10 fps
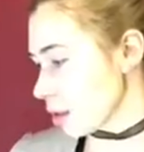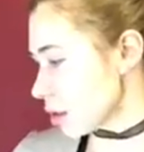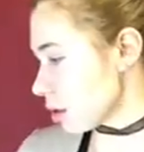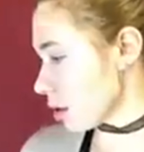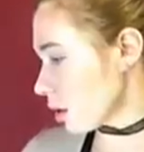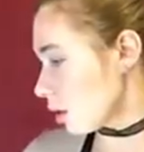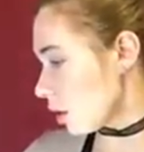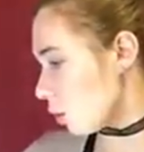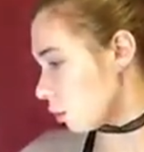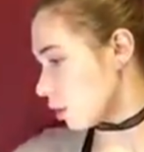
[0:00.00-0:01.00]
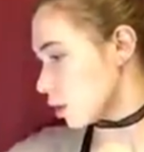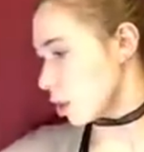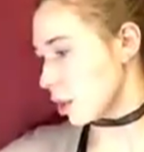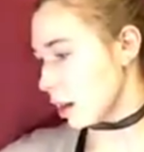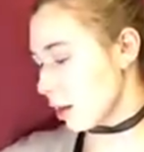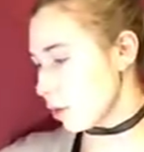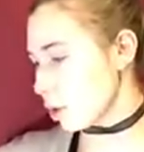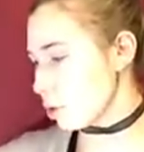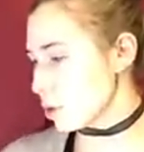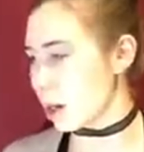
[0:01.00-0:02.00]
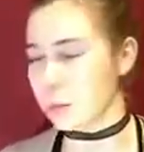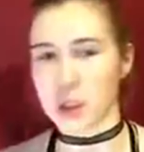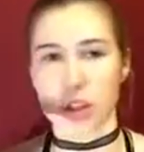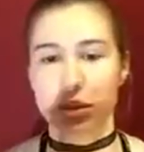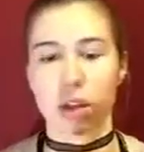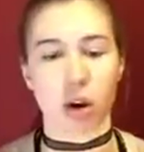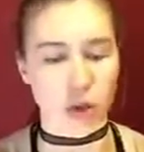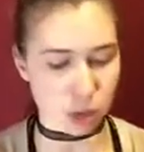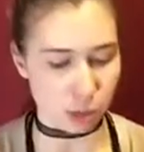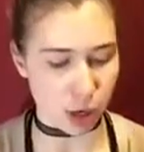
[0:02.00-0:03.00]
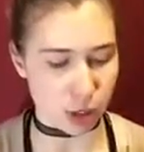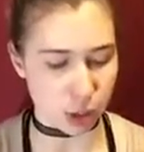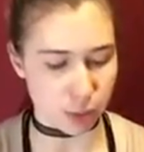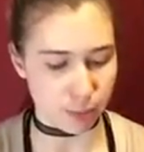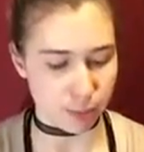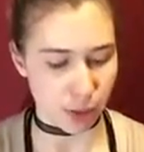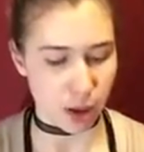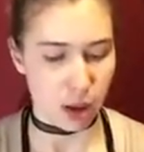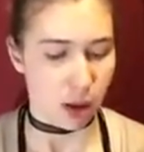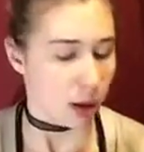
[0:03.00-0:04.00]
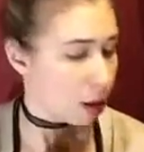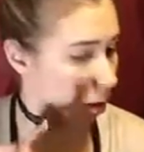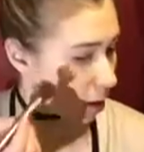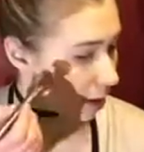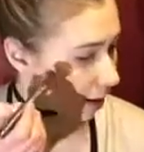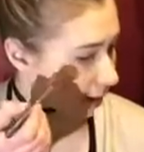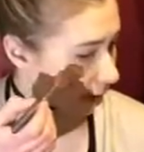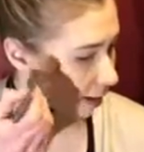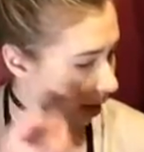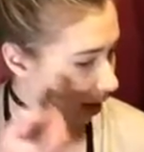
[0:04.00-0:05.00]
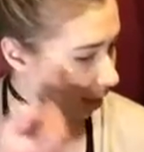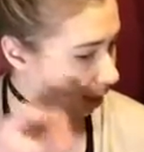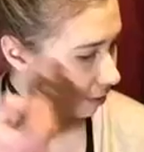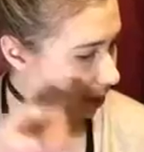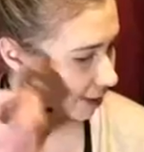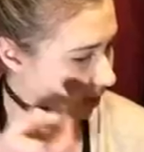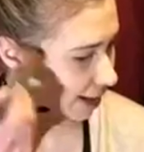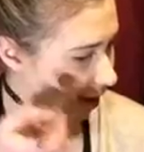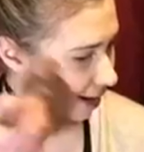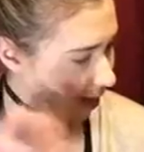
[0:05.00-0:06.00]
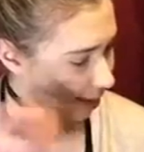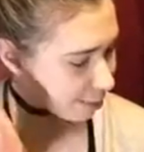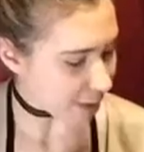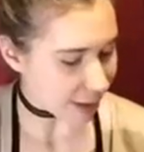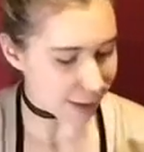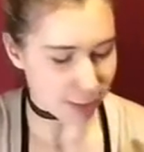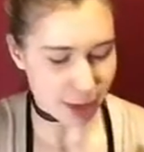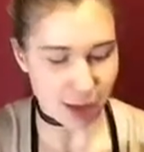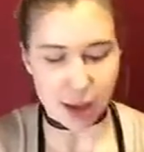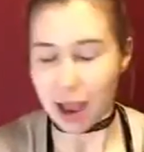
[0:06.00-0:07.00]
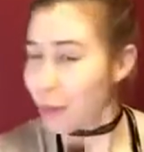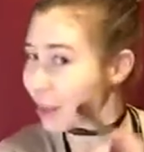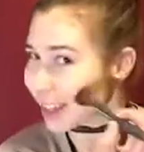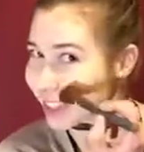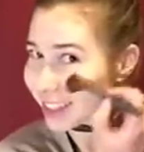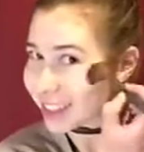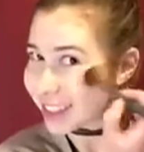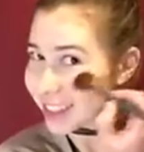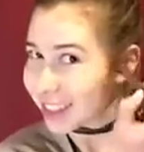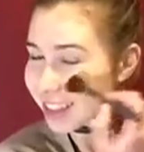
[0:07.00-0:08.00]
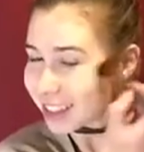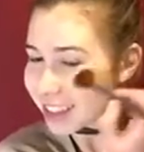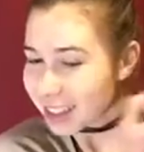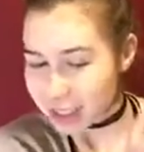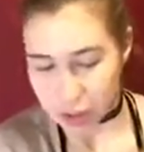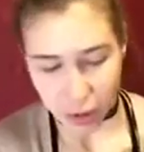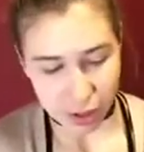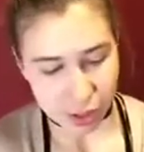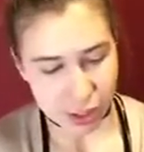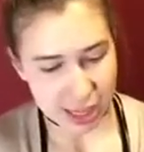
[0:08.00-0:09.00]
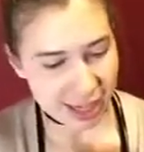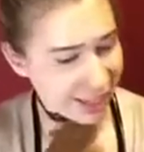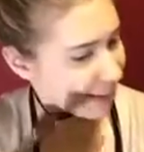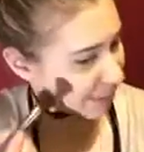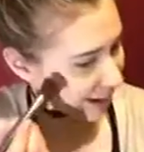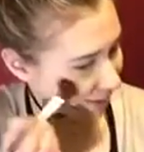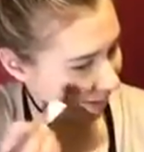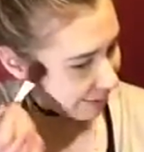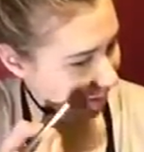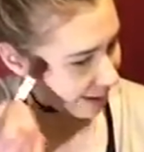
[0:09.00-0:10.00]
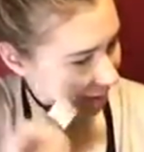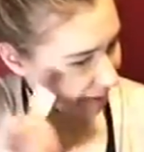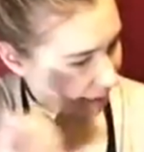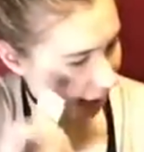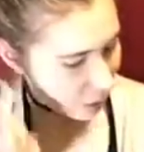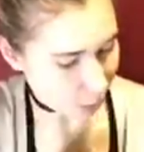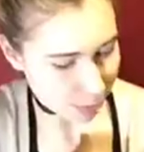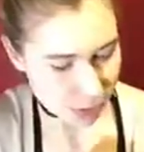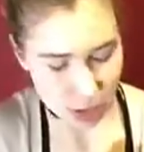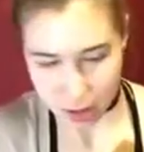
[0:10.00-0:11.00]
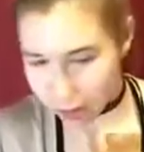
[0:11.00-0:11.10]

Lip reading: This is literally the only shade that I ever use, and I'm just using an Ulta brush. And I love this shade. It makes me happy. So I just kind of smile when I put it on because it helps